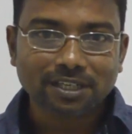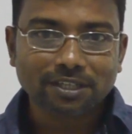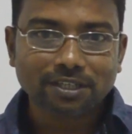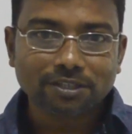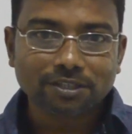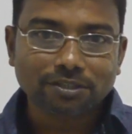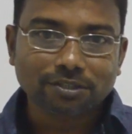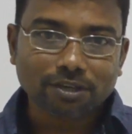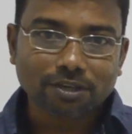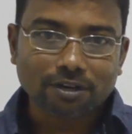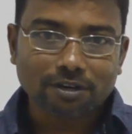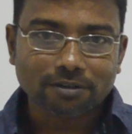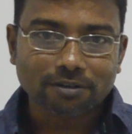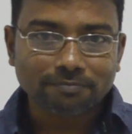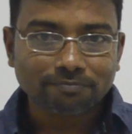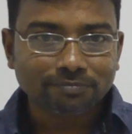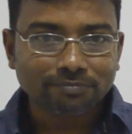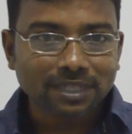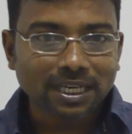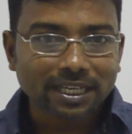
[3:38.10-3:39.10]

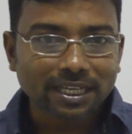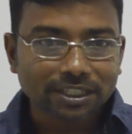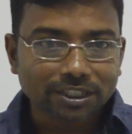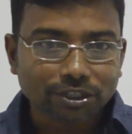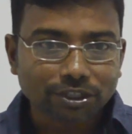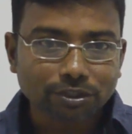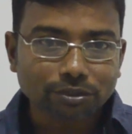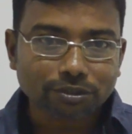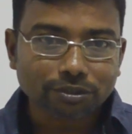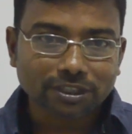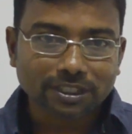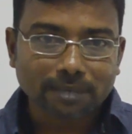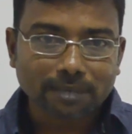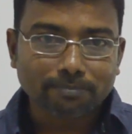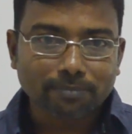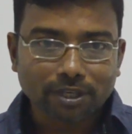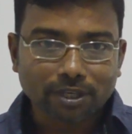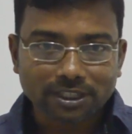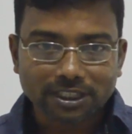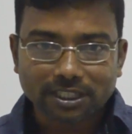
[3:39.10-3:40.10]
So, use some
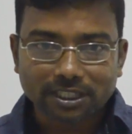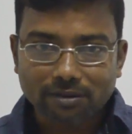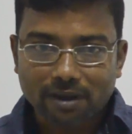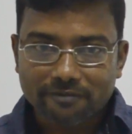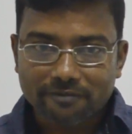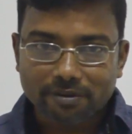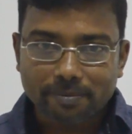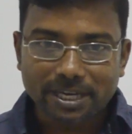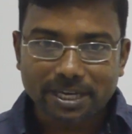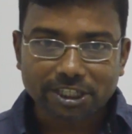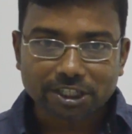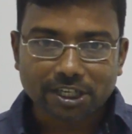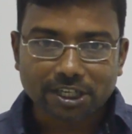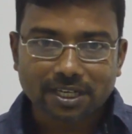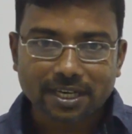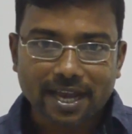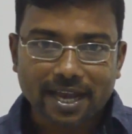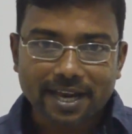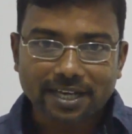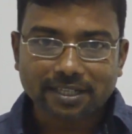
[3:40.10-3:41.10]
positive affirmation
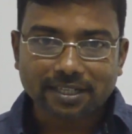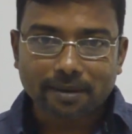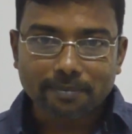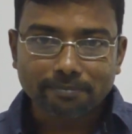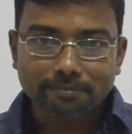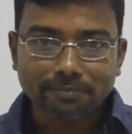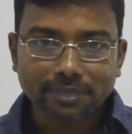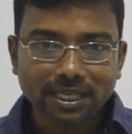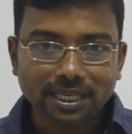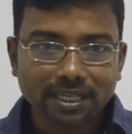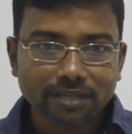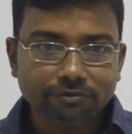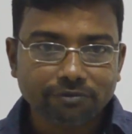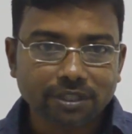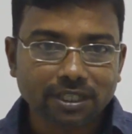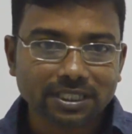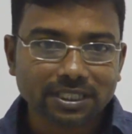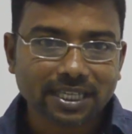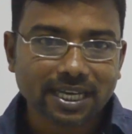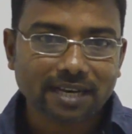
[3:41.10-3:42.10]
and believe
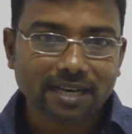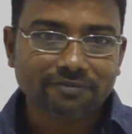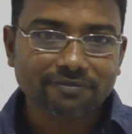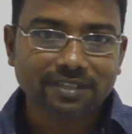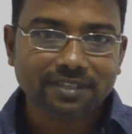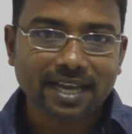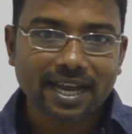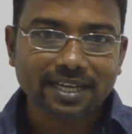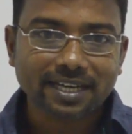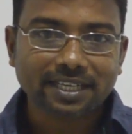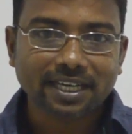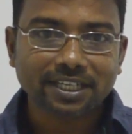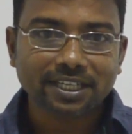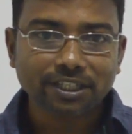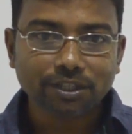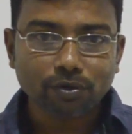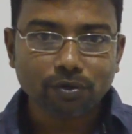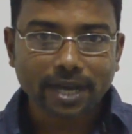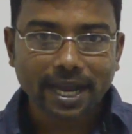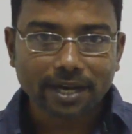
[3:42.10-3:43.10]
yourself that
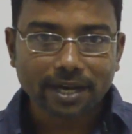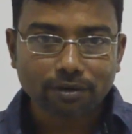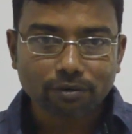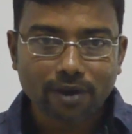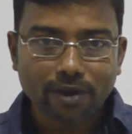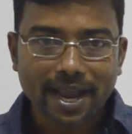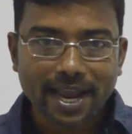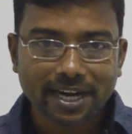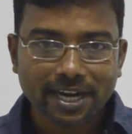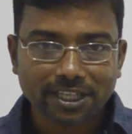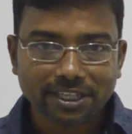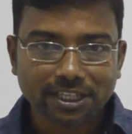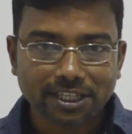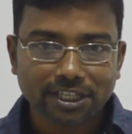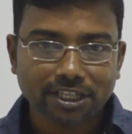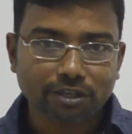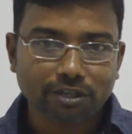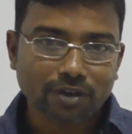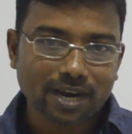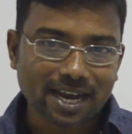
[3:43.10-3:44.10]
you can do
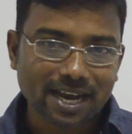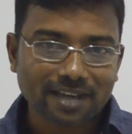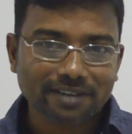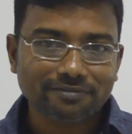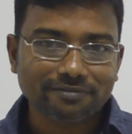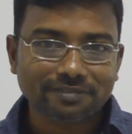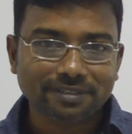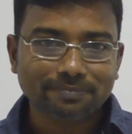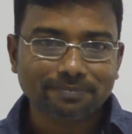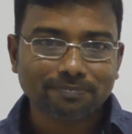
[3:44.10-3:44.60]
anything in your life.